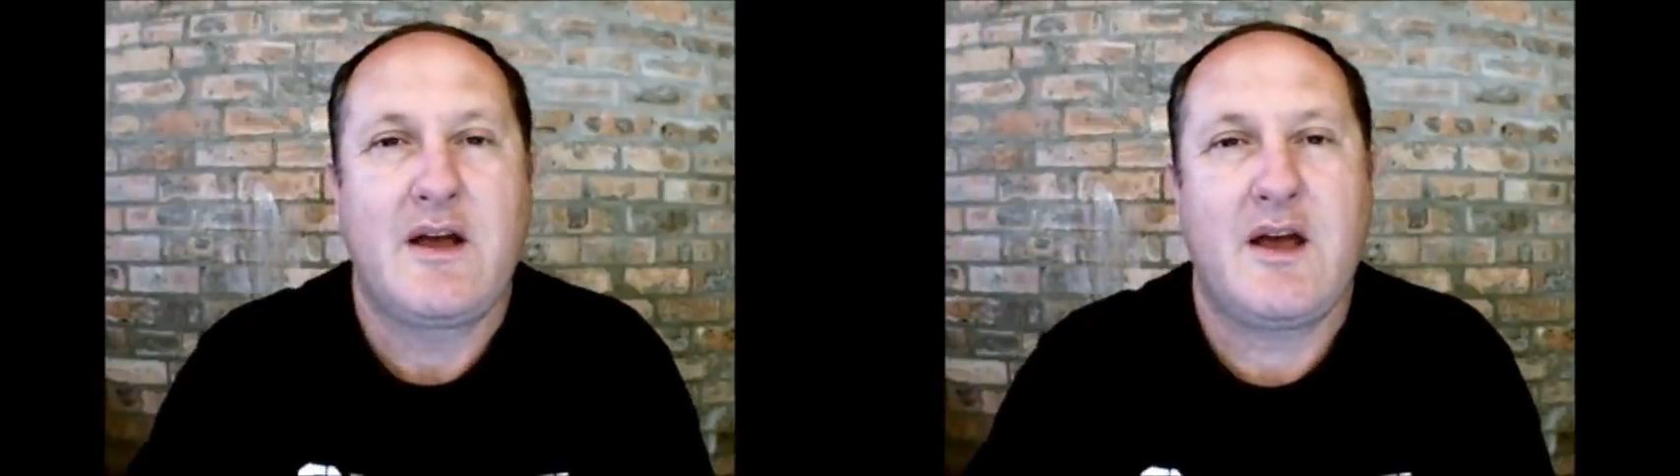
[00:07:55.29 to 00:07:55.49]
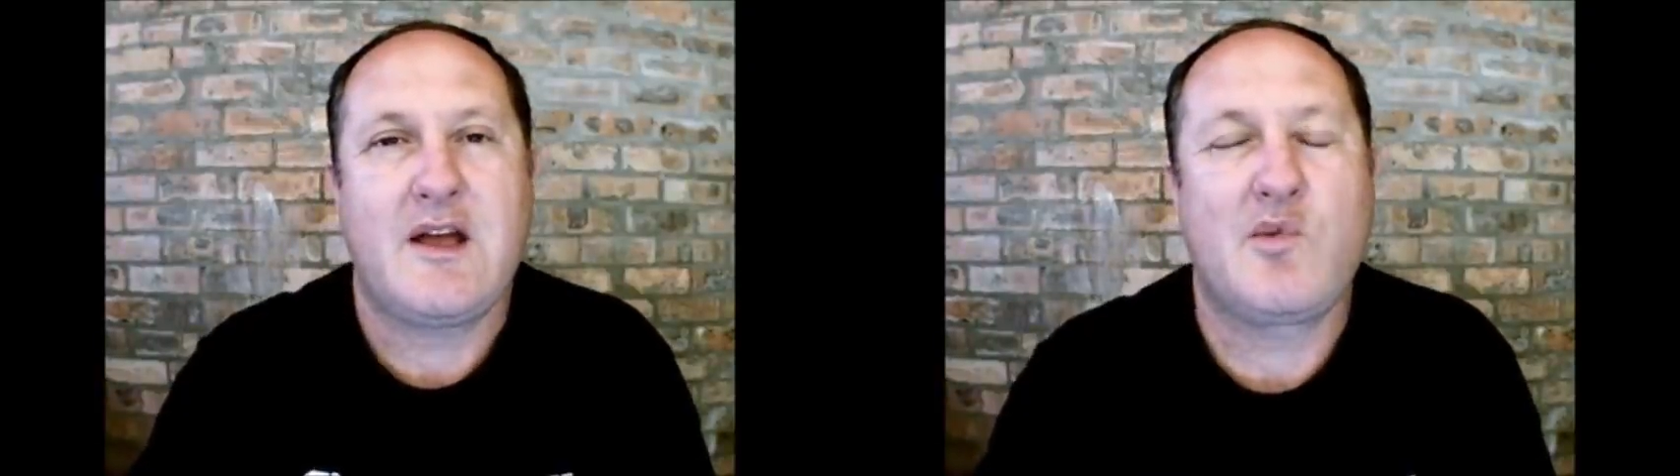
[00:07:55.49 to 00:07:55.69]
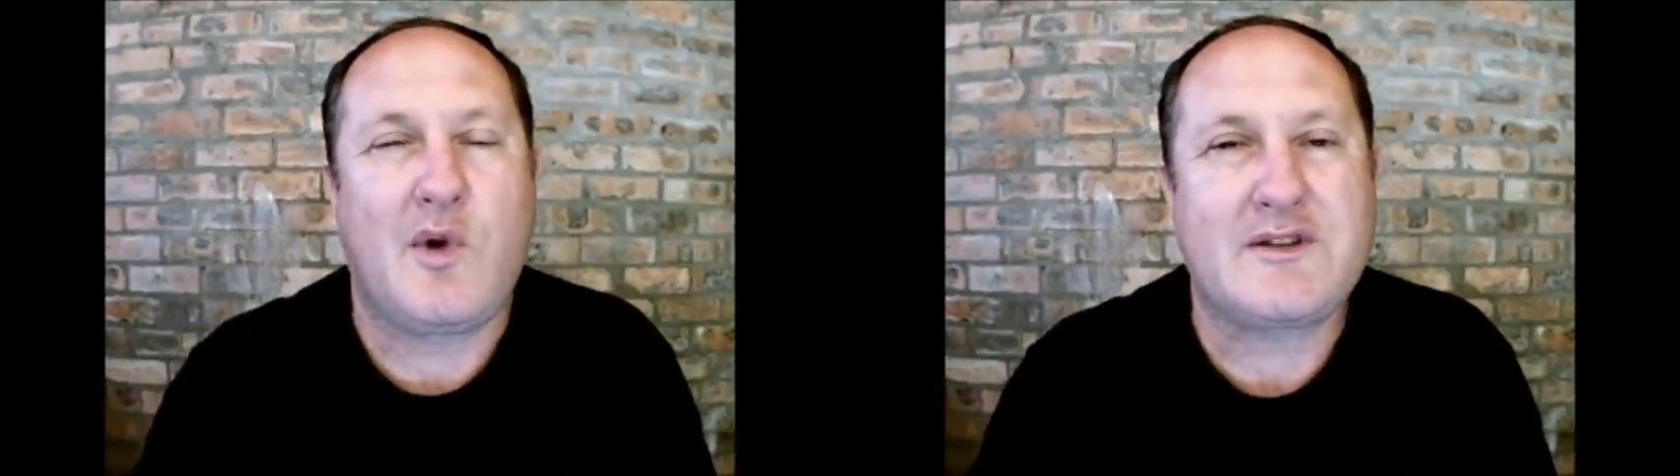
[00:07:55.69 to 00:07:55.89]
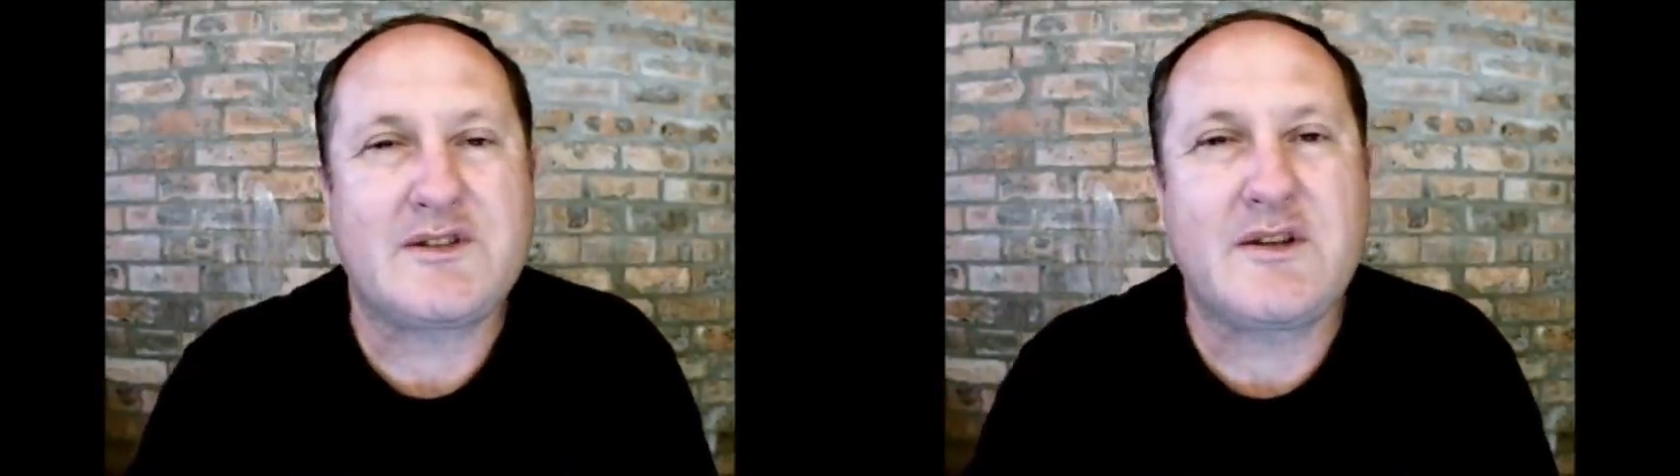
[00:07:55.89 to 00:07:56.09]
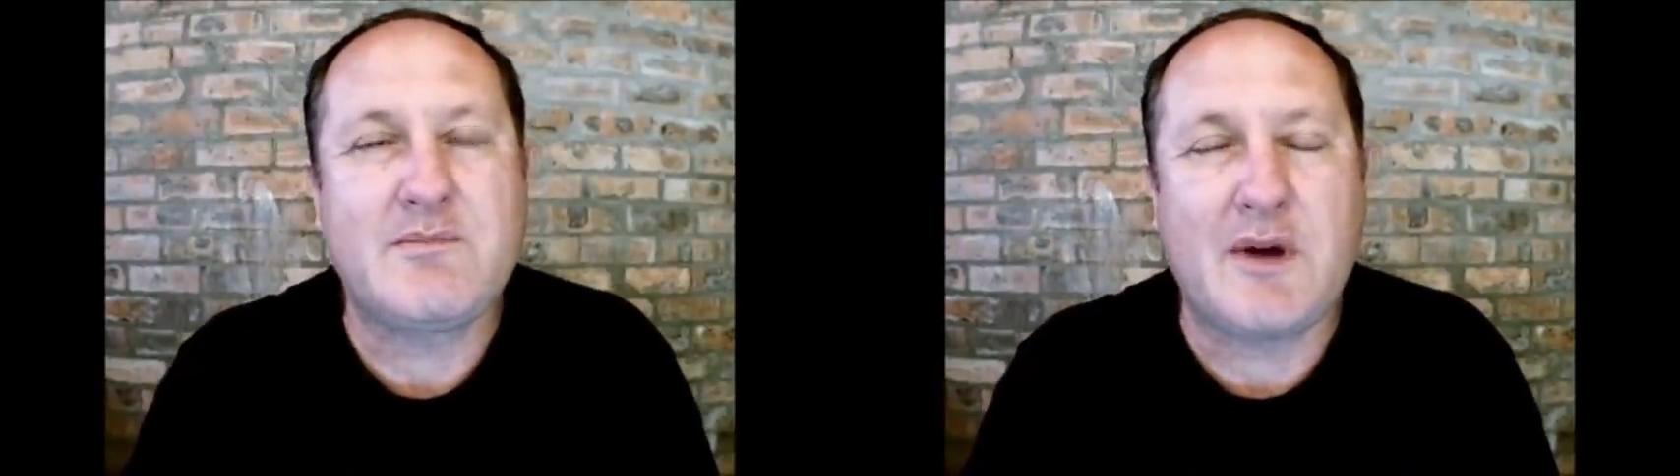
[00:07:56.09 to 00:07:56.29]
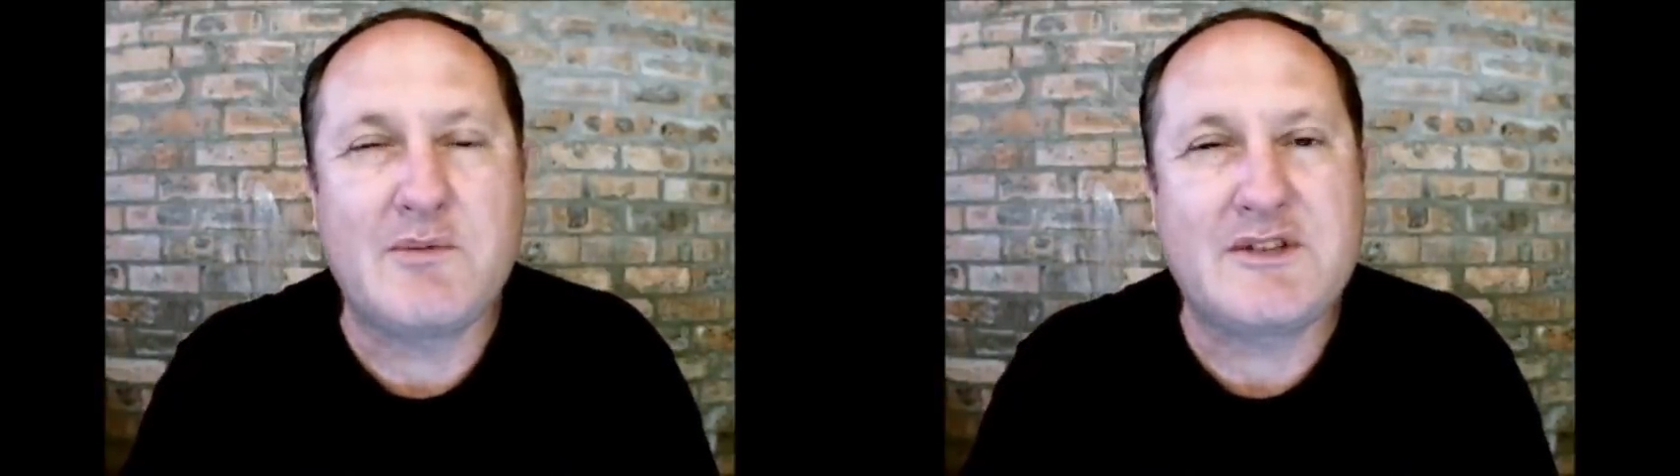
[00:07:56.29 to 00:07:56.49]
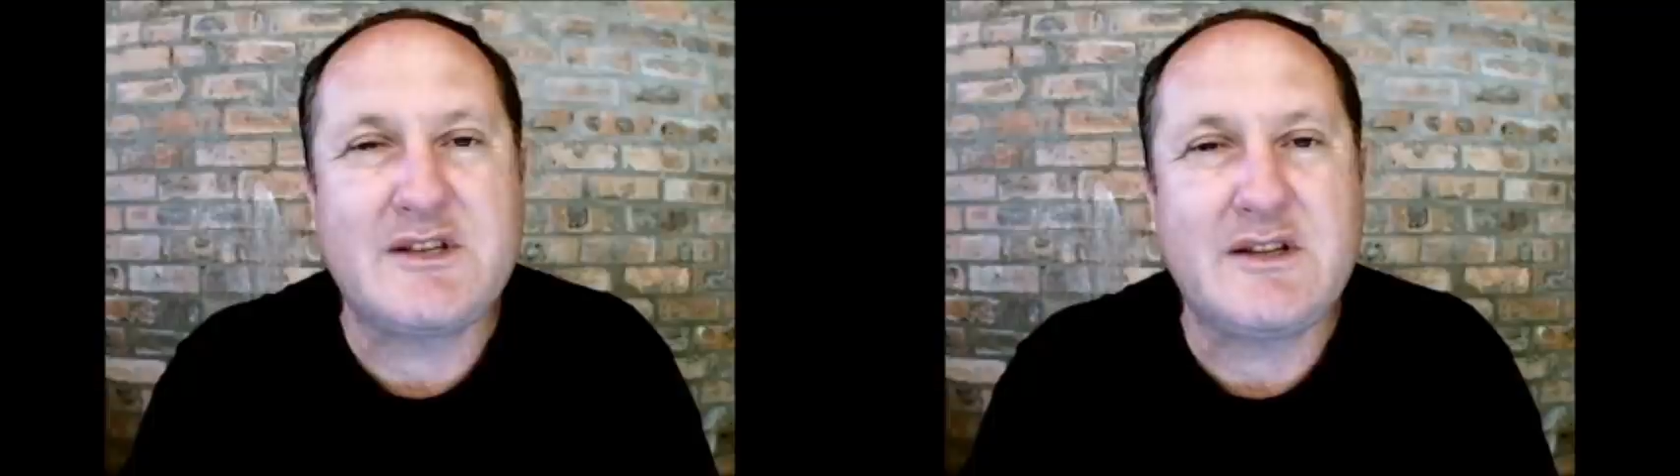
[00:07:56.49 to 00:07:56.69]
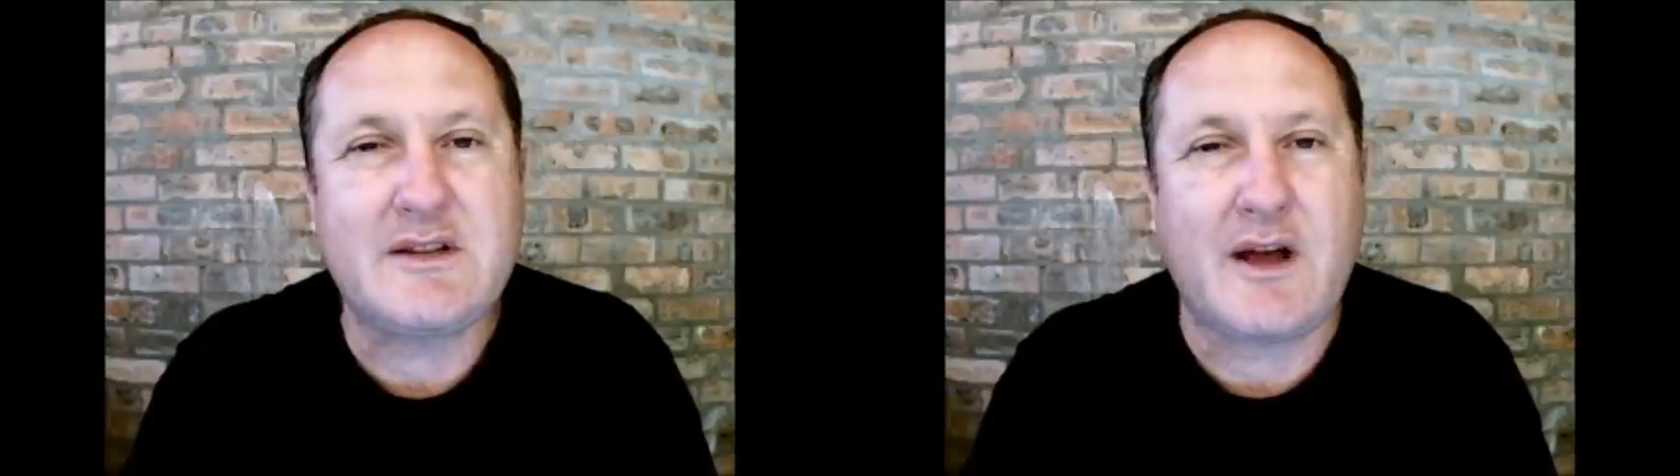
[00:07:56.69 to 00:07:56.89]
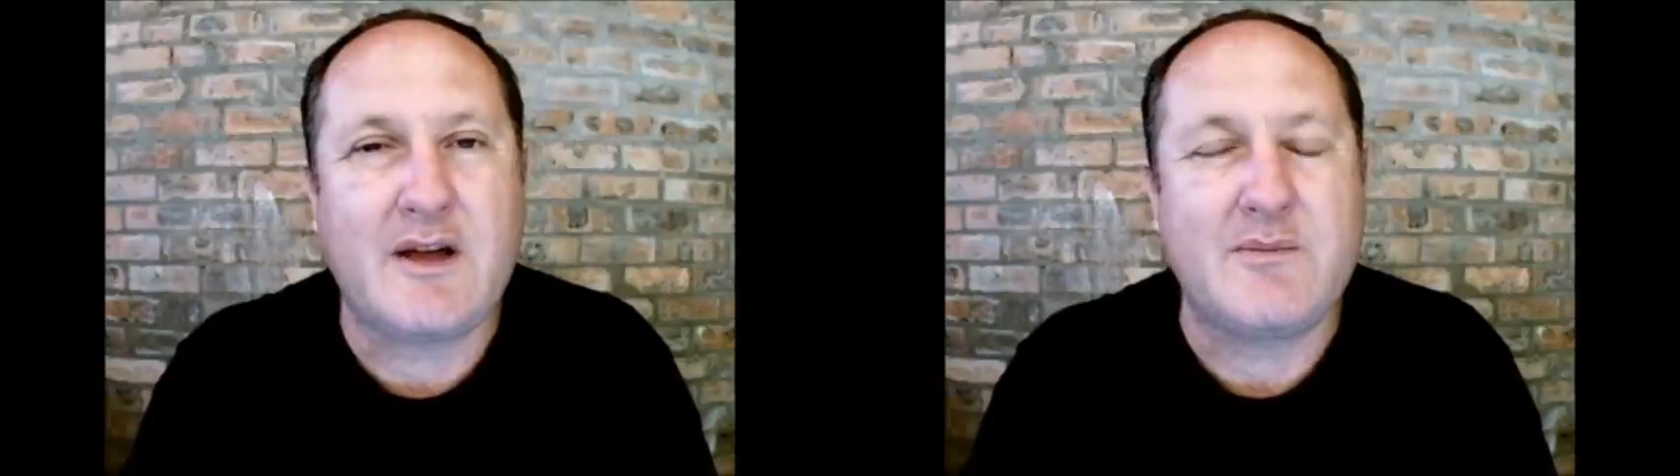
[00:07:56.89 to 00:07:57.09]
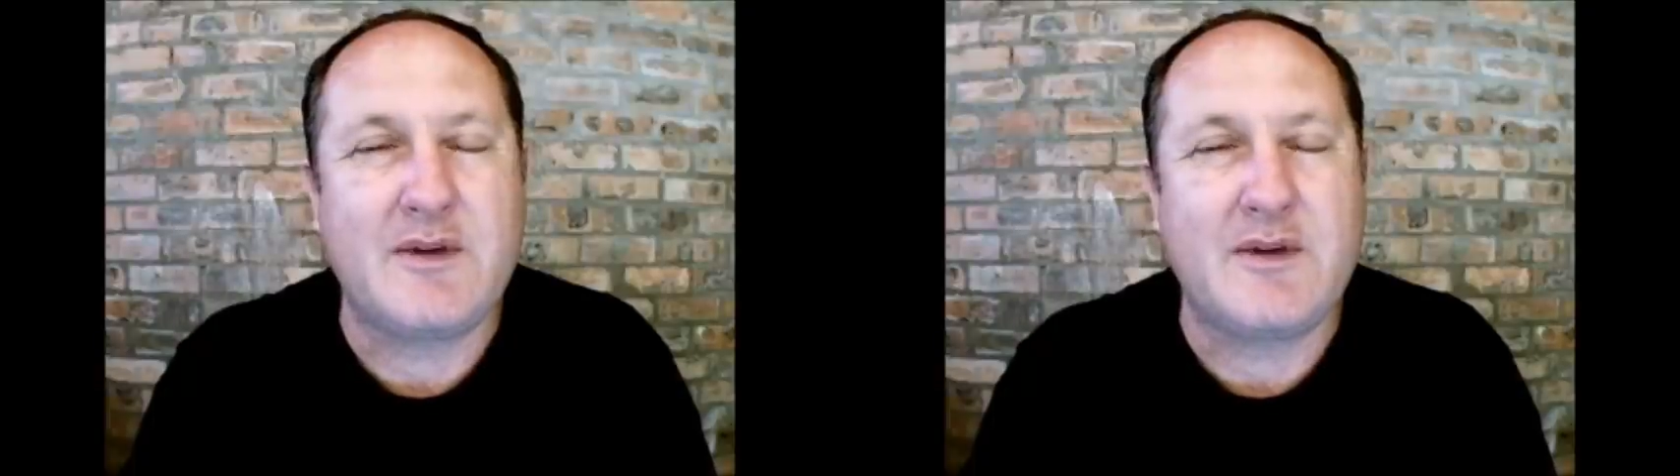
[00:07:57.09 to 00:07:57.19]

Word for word: and watch the Moments in Time